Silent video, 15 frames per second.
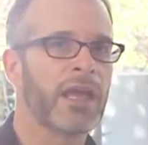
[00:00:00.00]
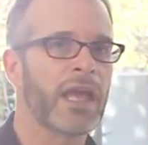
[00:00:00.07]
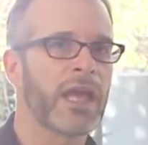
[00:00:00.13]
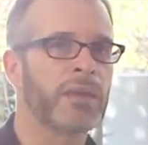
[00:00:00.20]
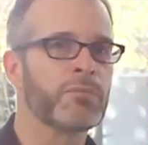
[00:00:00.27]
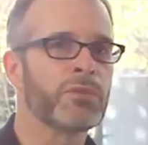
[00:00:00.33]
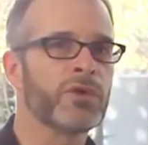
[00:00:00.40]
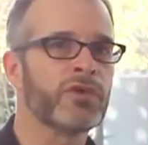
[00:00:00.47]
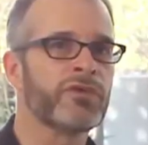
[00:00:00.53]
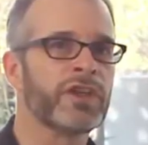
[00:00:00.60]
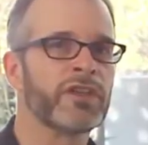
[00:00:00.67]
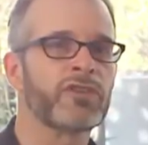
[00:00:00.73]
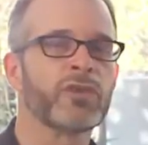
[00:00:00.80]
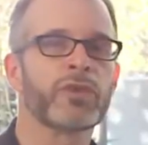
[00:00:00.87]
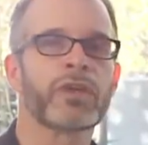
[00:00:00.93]
and move
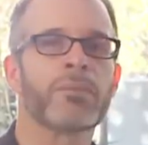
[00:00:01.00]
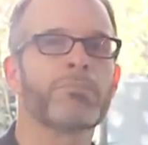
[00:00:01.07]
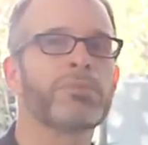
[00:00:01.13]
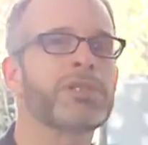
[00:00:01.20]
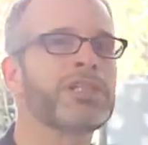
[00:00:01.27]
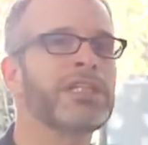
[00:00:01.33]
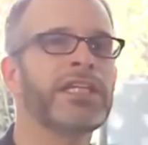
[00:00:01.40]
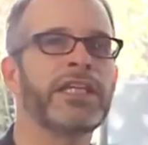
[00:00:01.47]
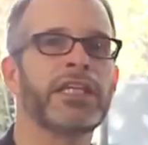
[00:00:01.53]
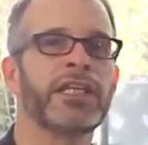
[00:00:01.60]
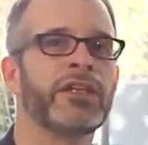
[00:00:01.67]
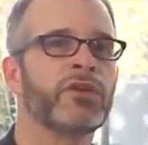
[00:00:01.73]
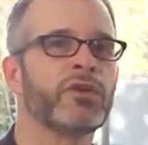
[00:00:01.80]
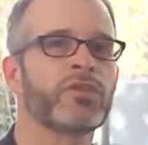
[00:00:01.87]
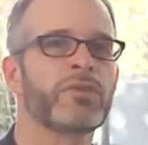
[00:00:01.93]
into completely new